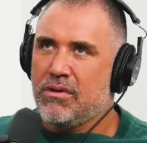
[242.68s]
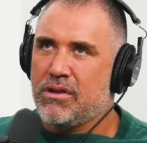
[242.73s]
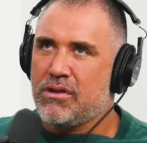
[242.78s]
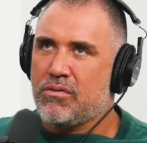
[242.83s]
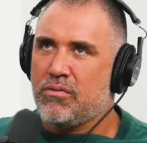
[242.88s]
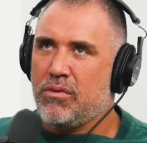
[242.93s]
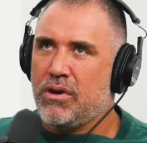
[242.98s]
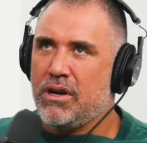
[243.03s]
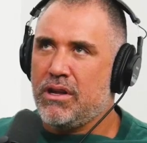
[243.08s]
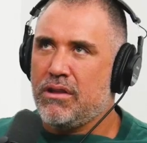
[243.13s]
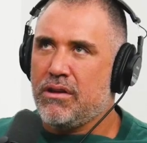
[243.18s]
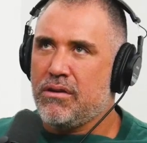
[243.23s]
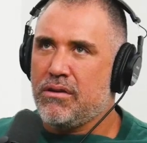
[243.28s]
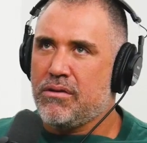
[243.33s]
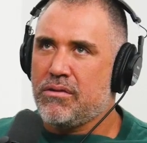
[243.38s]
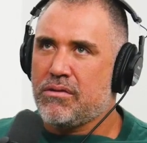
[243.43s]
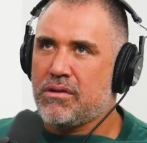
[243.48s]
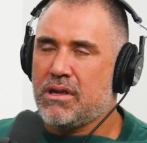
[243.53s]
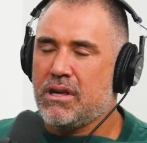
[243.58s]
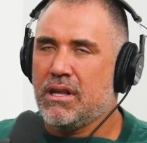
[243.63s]
was one of
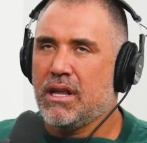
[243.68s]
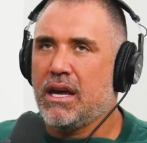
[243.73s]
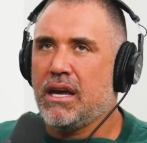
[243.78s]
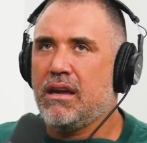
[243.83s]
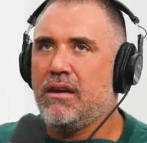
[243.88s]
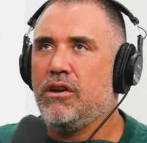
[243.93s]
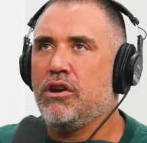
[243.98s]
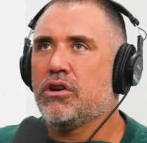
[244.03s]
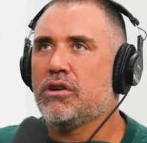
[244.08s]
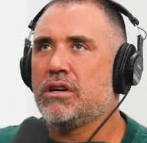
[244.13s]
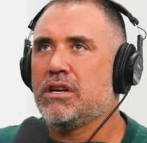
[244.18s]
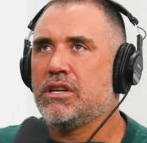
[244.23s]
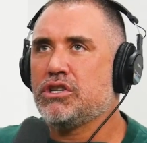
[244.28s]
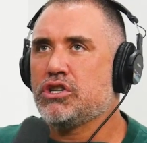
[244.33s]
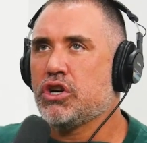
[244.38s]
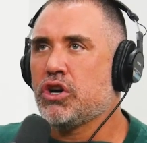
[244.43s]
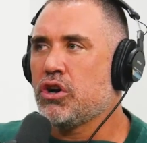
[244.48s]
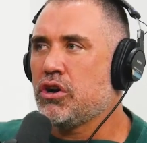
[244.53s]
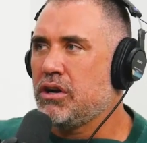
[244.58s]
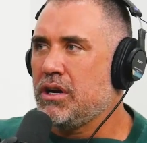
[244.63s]
those, like, you're an
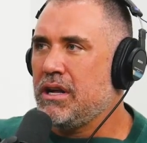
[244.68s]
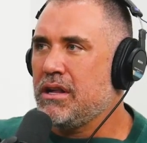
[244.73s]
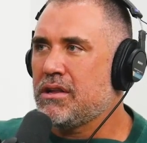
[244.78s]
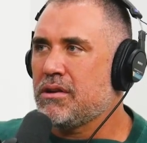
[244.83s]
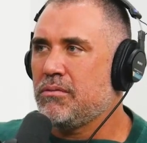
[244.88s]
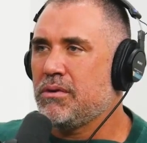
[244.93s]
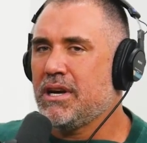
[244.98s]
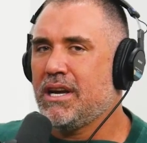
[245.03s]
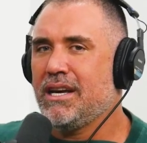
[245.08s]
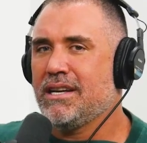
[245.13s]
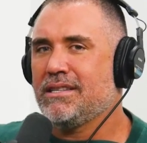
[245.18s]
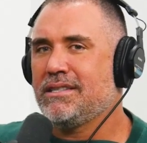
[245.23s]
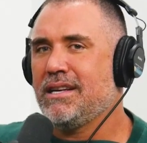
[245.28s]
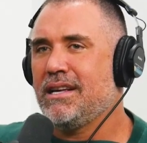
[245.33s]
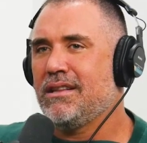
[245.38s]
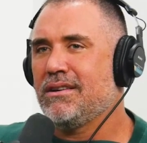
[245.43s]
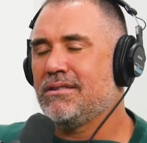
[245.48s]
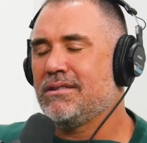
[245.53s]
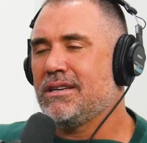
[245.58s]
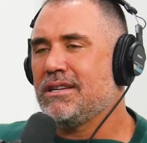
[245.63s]
attorney. Someone can't
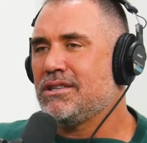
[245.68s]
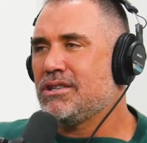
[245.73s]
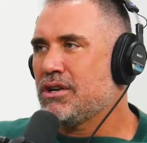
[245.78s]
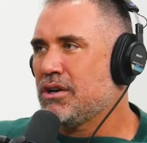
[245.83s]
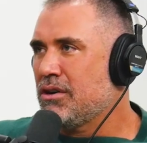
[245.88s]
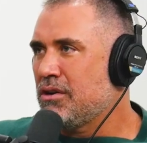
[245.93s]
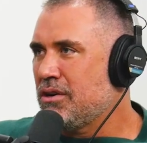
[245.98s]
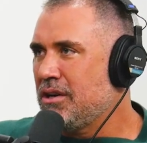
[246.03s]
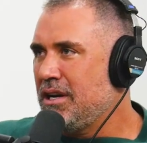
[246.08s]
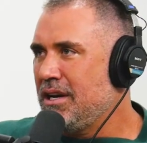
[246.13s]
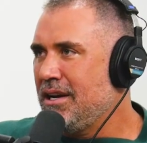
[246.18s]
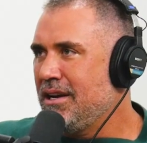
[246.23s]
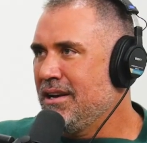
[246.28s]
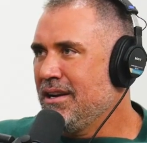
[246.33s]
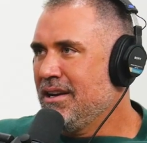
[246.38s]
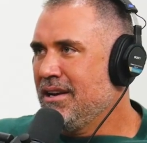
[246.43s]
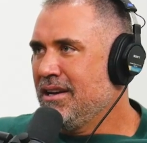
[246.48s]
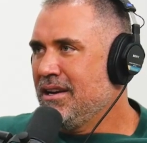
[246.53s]
say they're an attorney